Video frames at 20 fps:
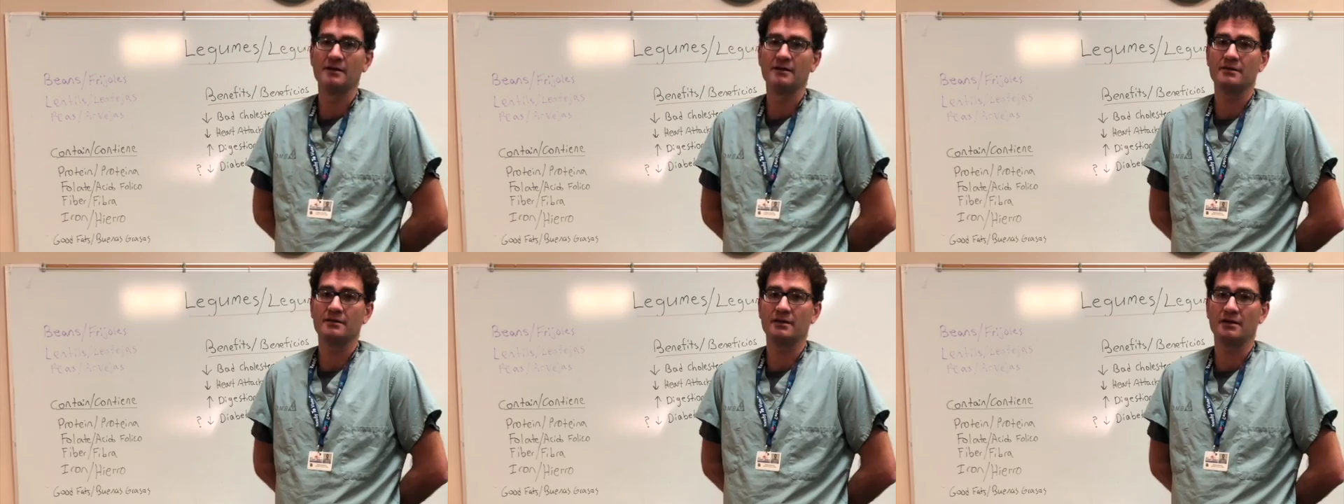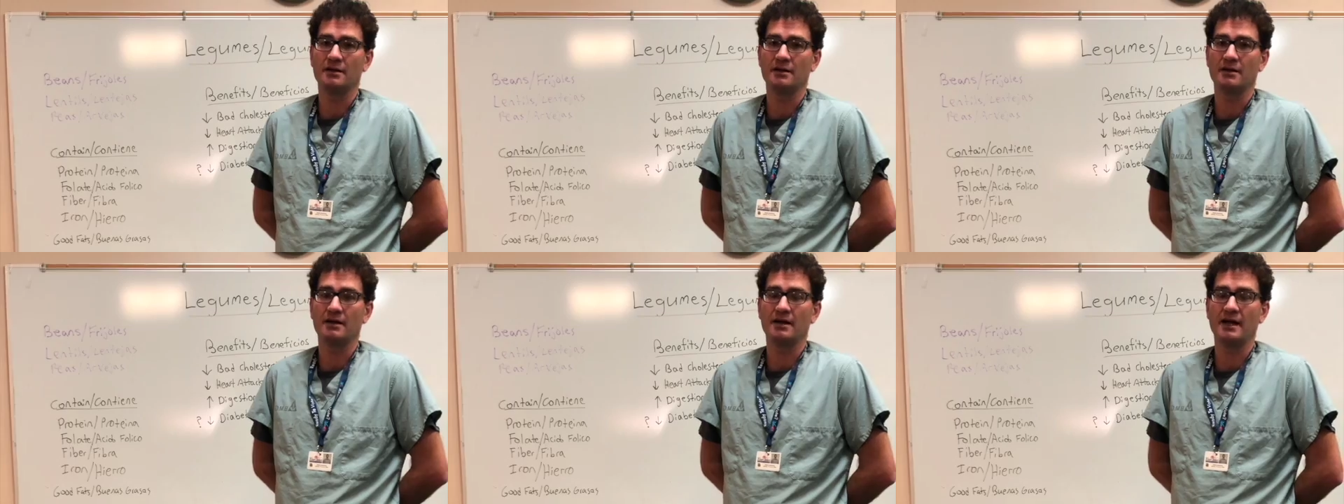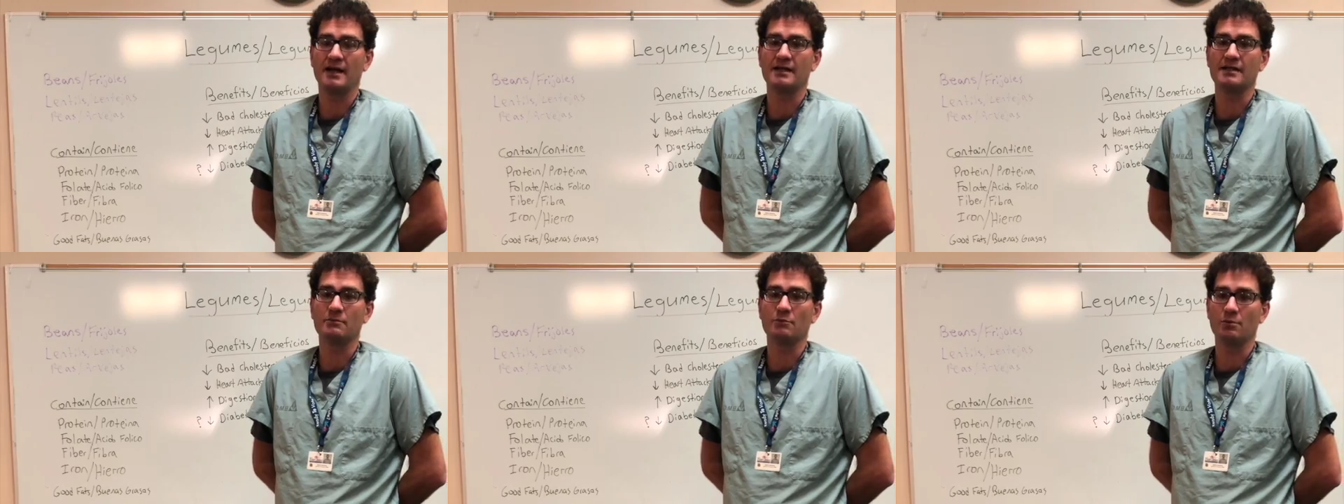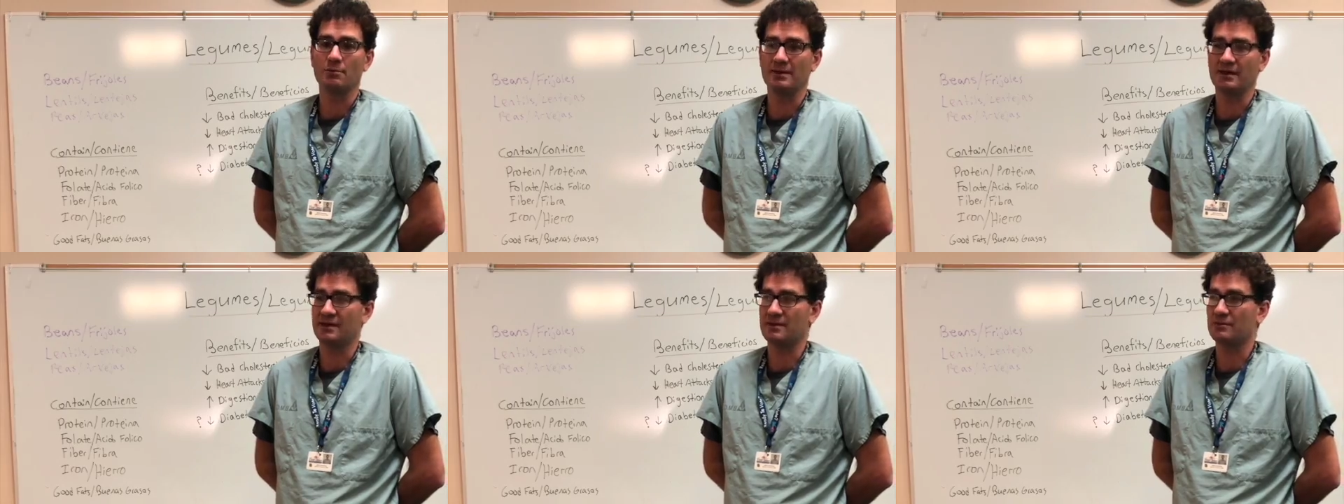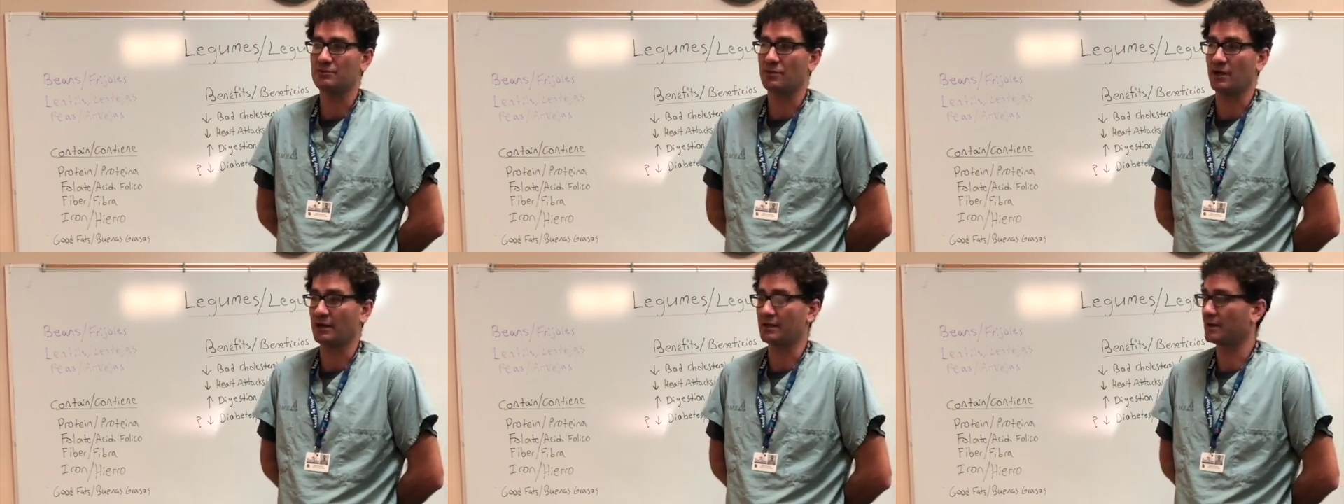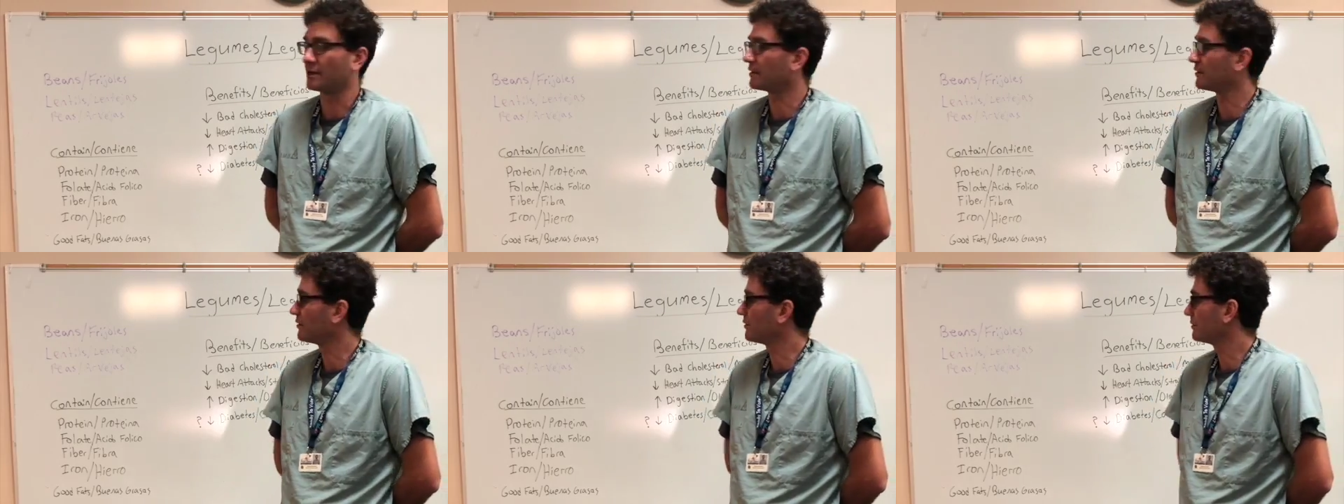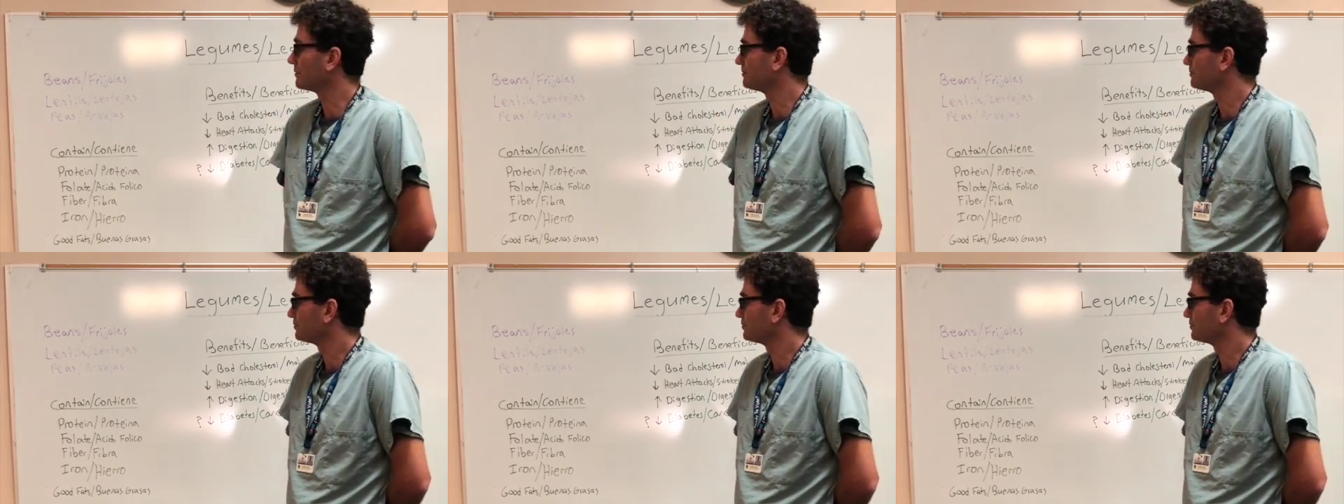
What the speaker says: the animal-based products.